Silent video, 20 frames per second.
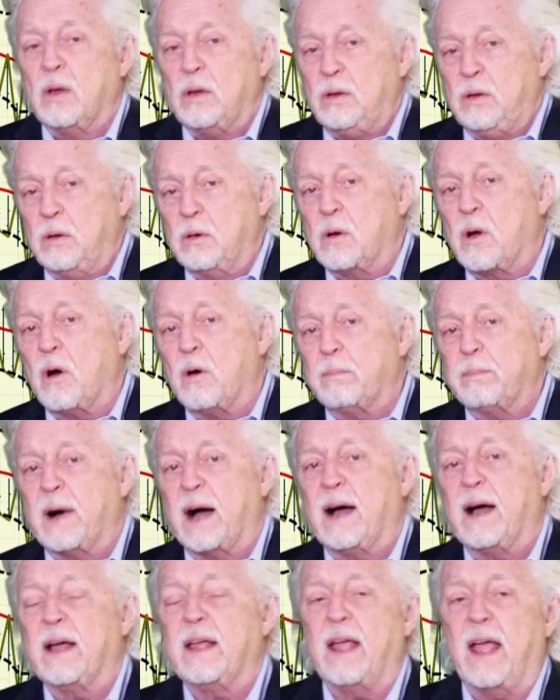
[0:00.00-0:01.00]
You go
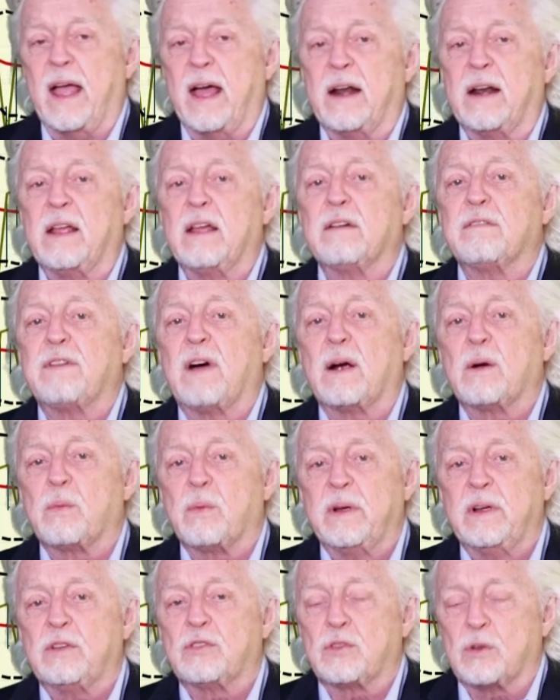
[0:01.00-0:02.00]
buy any of our
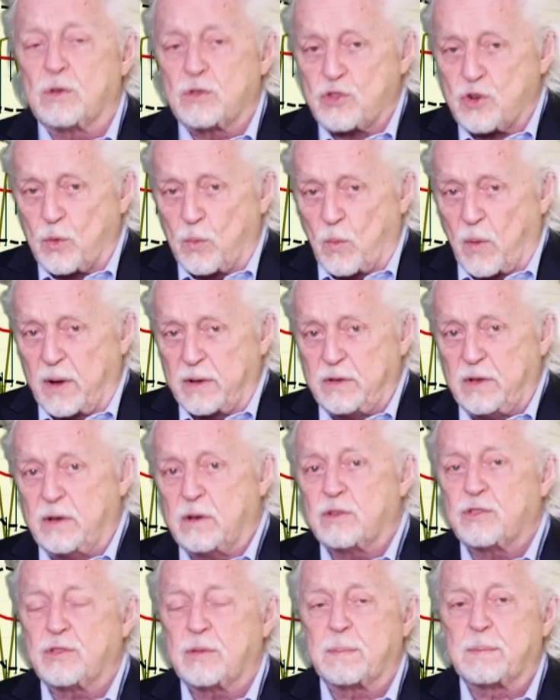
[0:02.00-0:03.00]
research, a
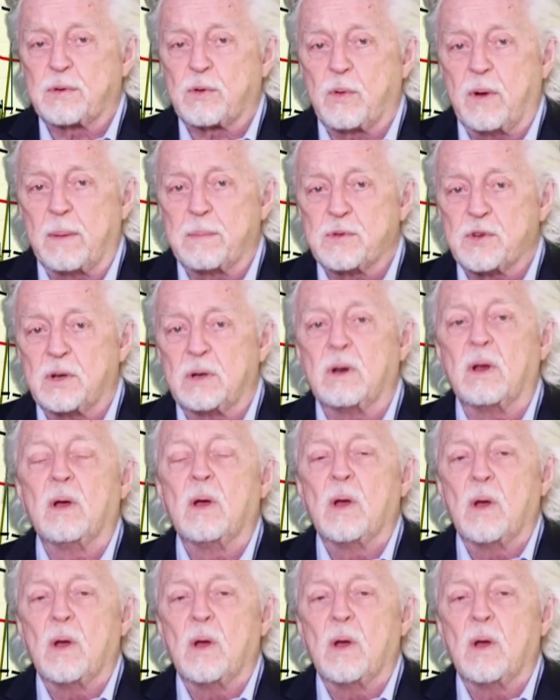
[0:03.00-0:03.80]
one-year subscription.